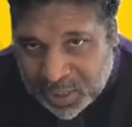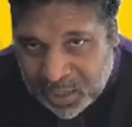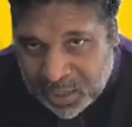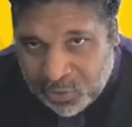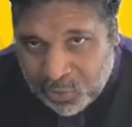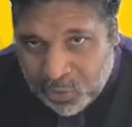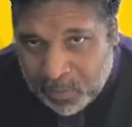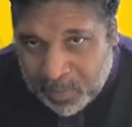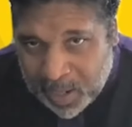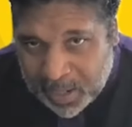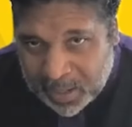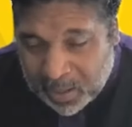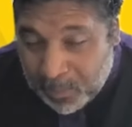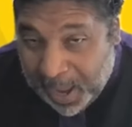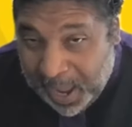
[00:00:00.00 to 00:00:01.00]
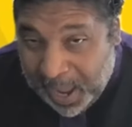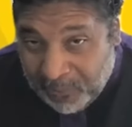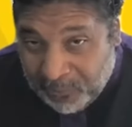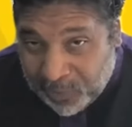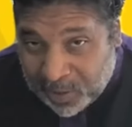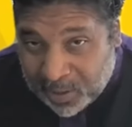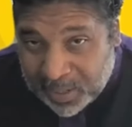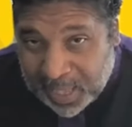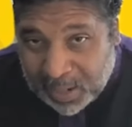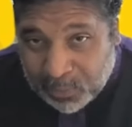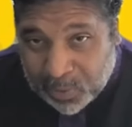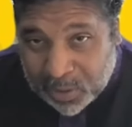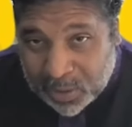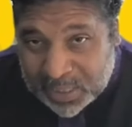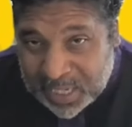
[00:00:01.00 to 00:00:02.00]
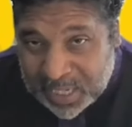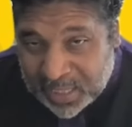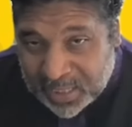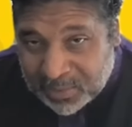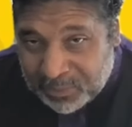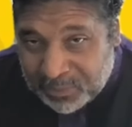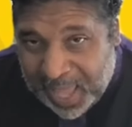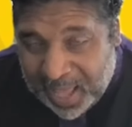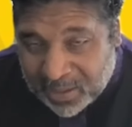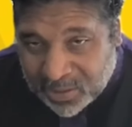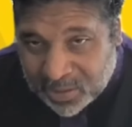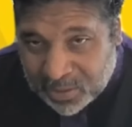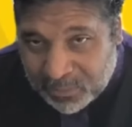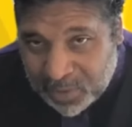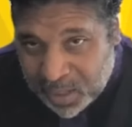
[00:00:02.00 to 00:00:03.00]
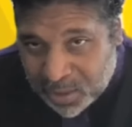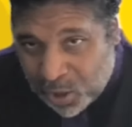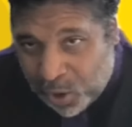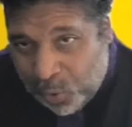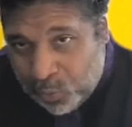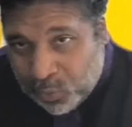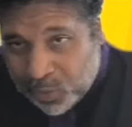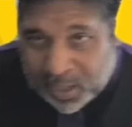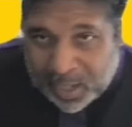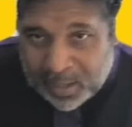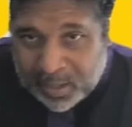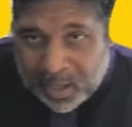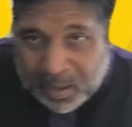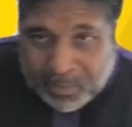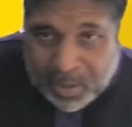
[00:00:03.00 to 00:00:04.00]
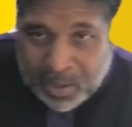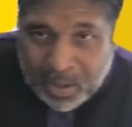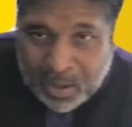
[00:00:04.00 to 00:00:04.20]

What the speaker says: in Europe and Africa that were tens of thousands of years older than them